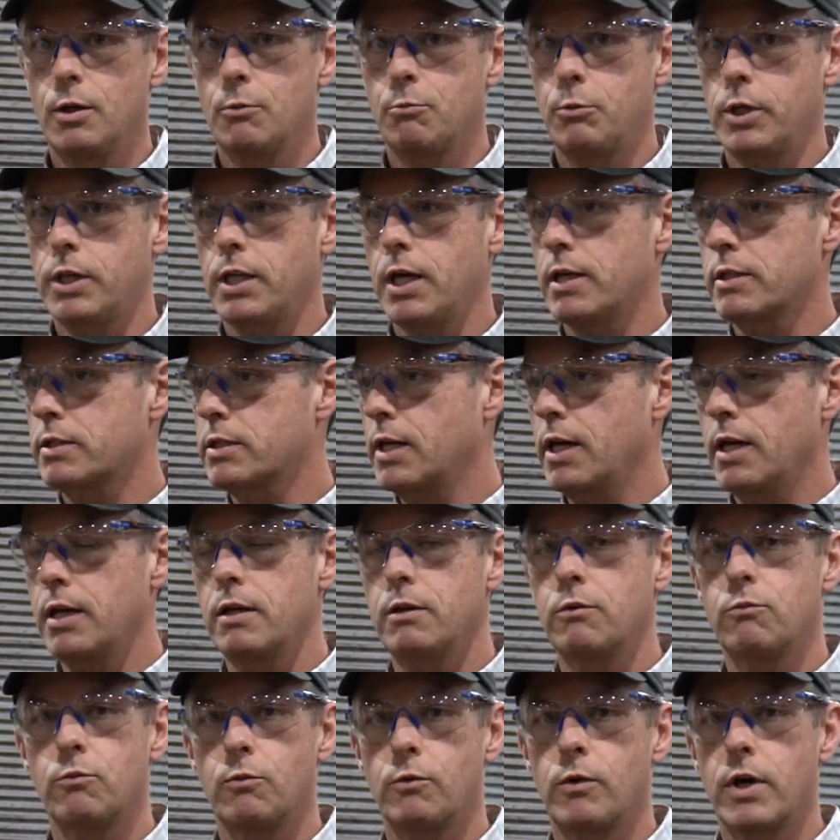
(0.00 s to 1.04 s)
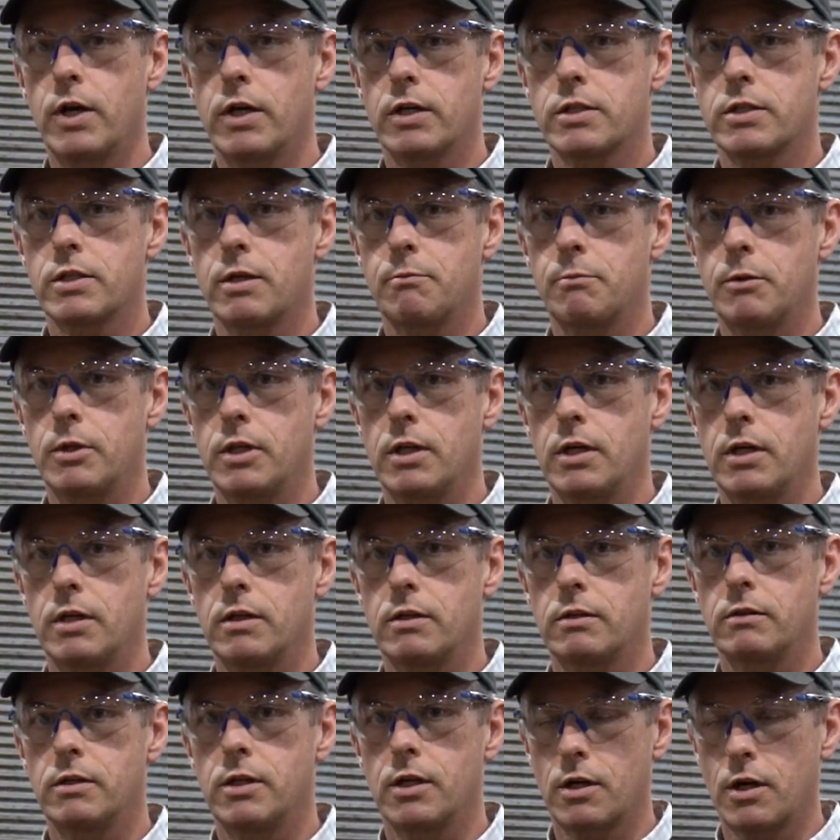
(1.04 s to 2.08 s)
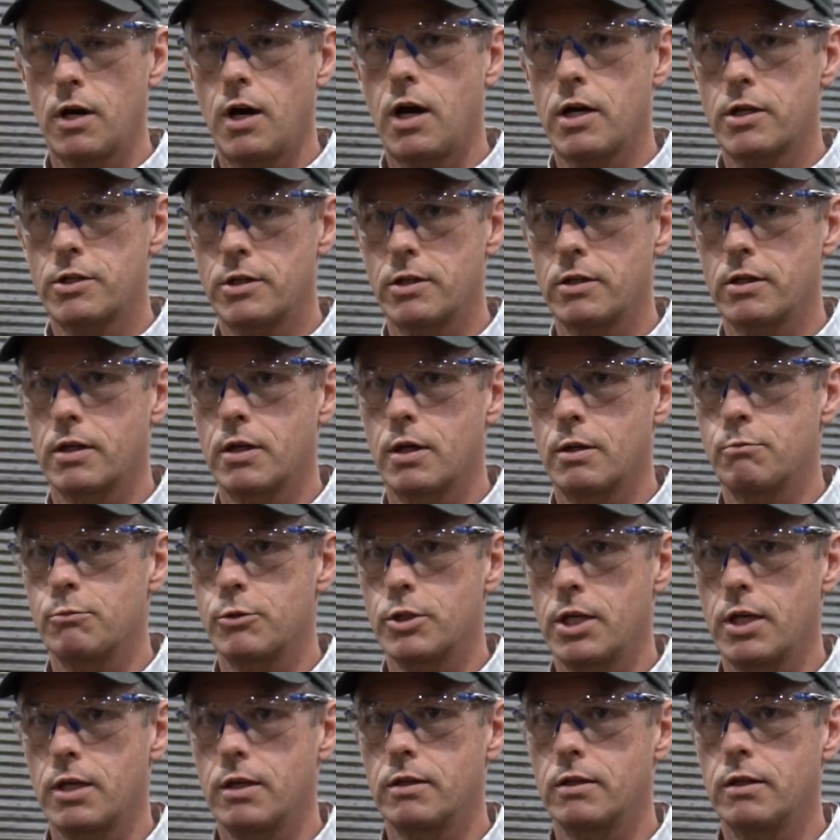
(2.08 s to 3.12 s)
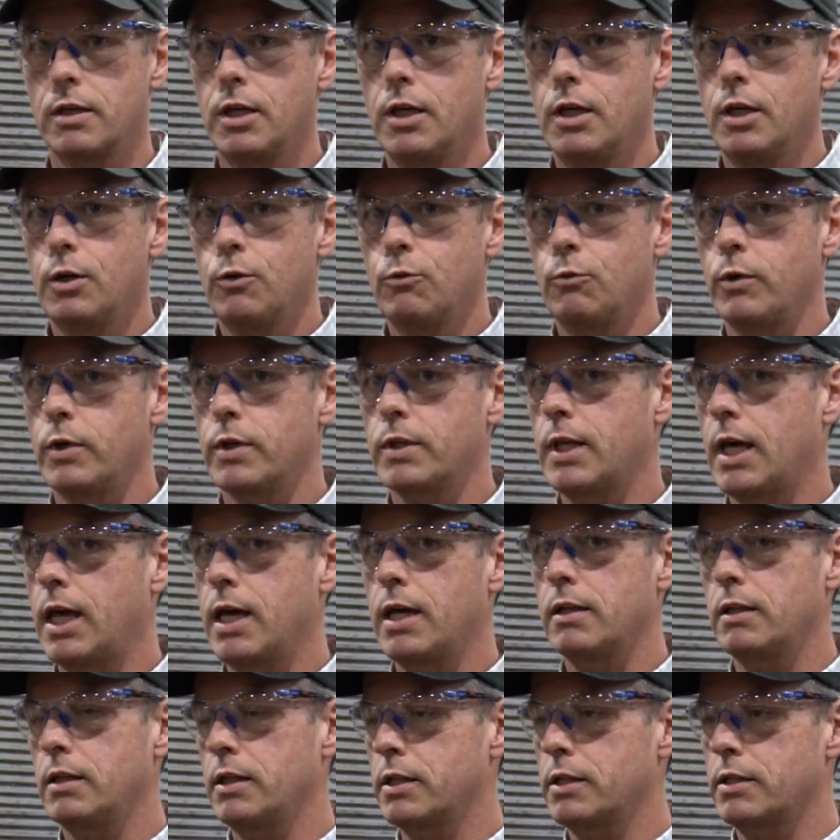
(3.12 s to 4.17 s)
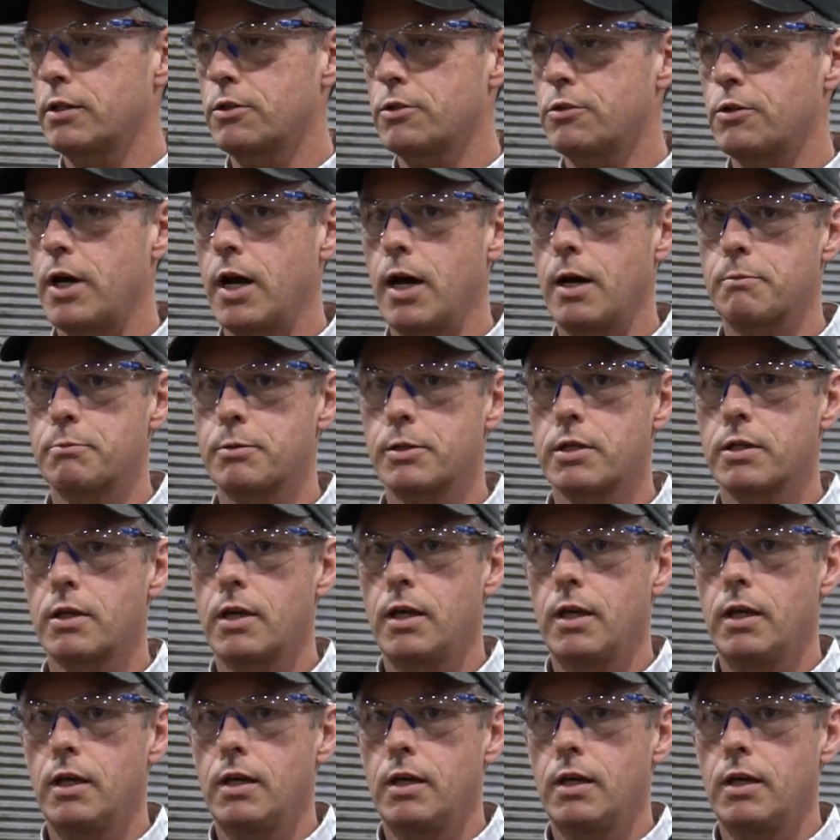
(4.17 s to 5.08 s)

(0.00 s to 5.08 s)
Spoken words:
But that's kind of where some of the caution comes in with handling straps.